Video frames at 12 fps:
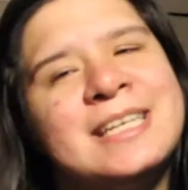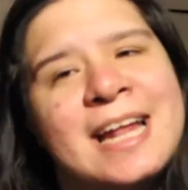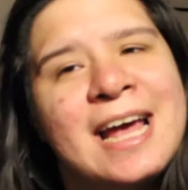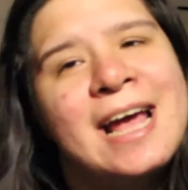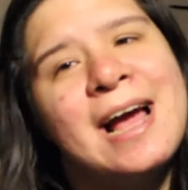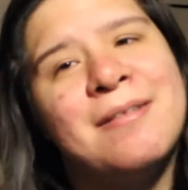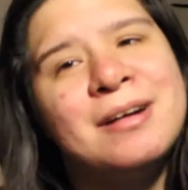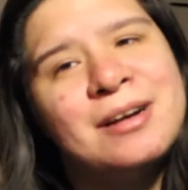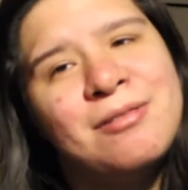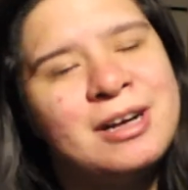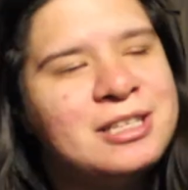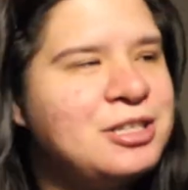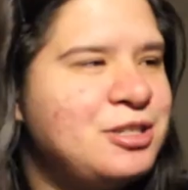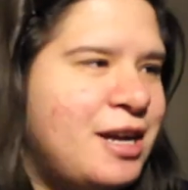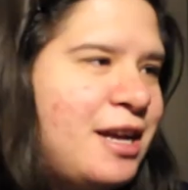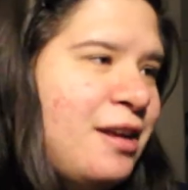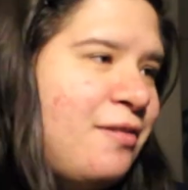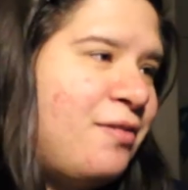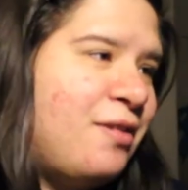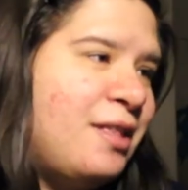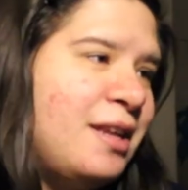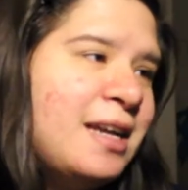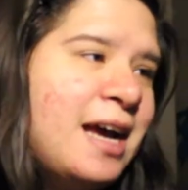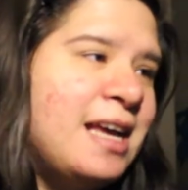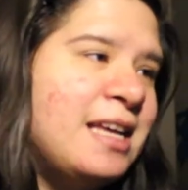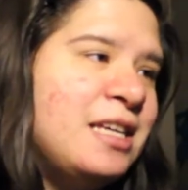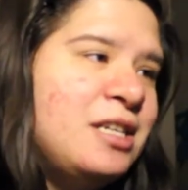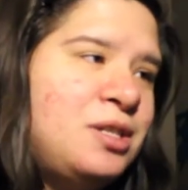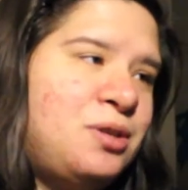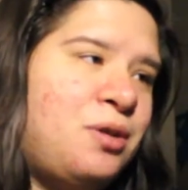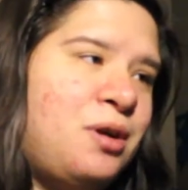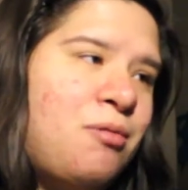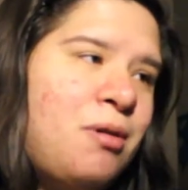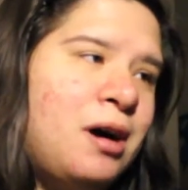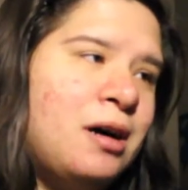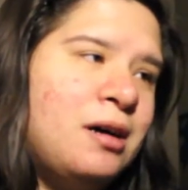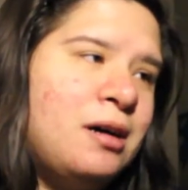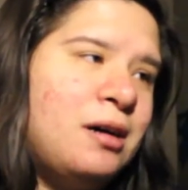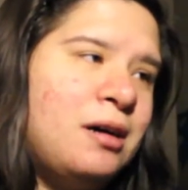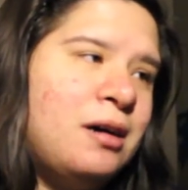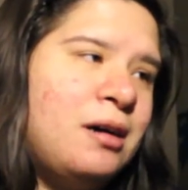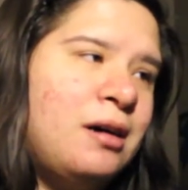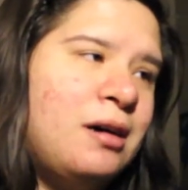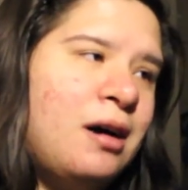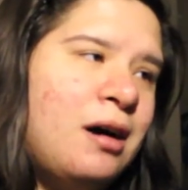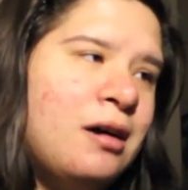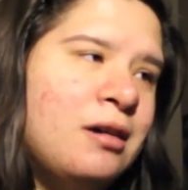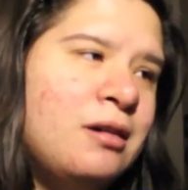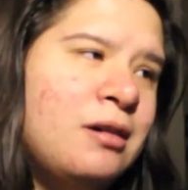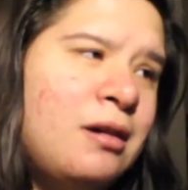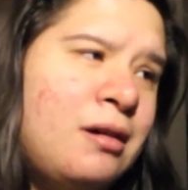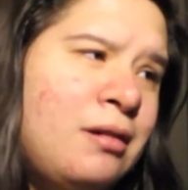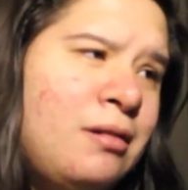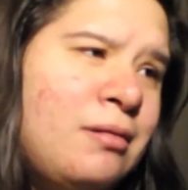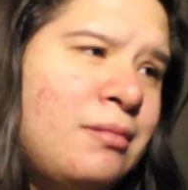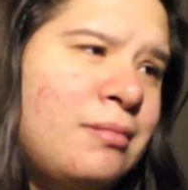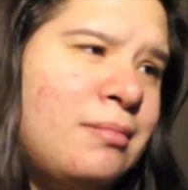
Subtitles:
Today, I'm gonna watch the trailer for The Night is Short, Walk Gone Girl.